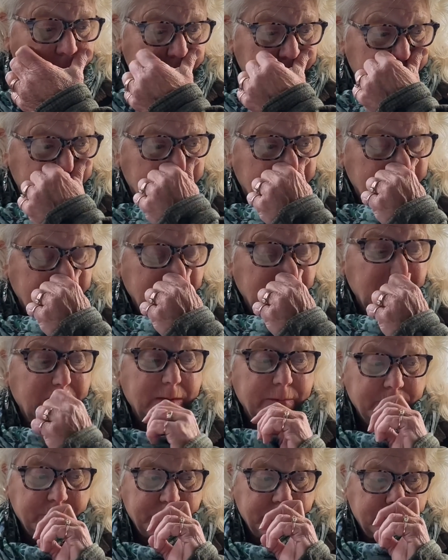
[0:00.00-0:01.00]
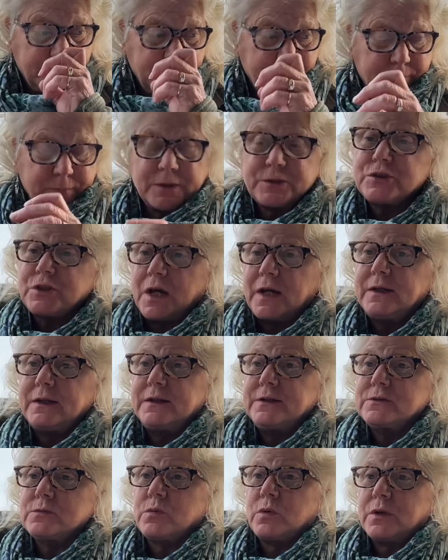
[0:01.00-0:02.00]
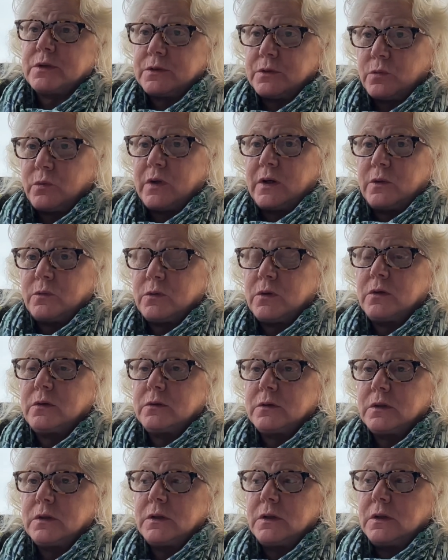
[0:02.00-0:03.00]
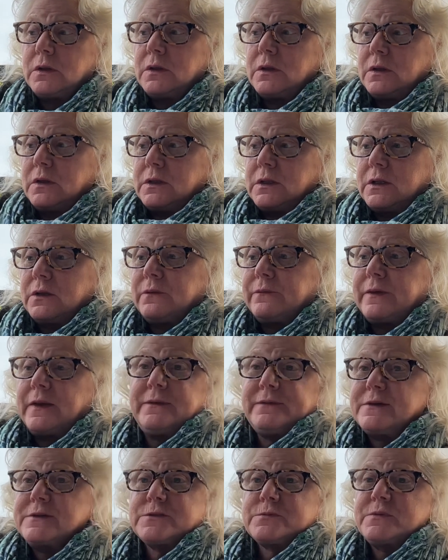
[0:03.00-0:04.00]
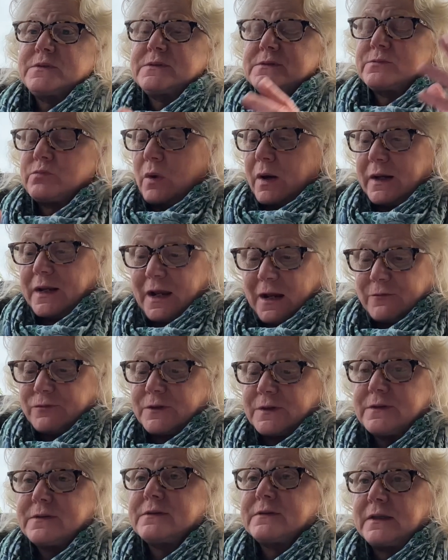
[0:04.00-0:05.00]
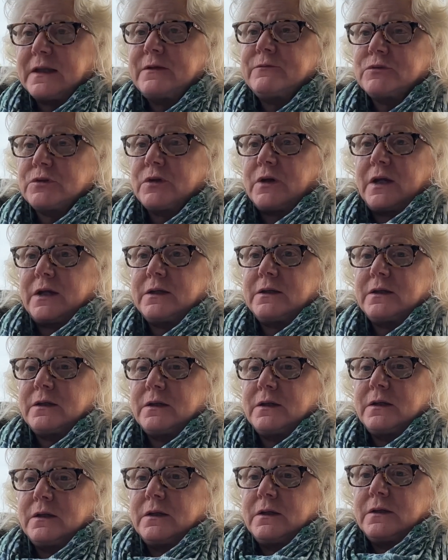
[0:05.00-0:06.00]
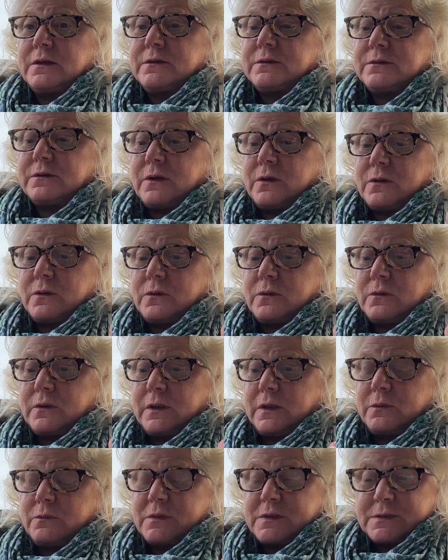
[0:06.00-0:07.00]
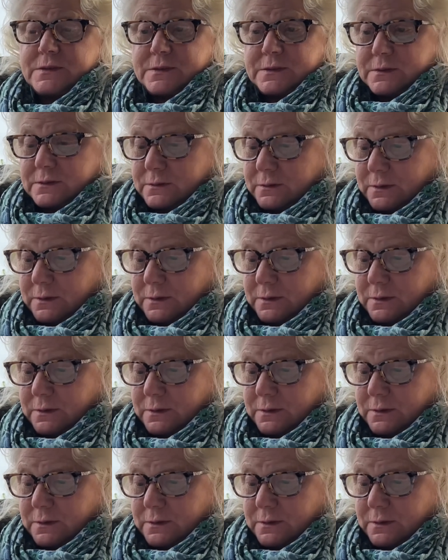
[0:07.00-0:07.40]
the Chinese worked the railroad. You know, this was right after the slave trade. So it was,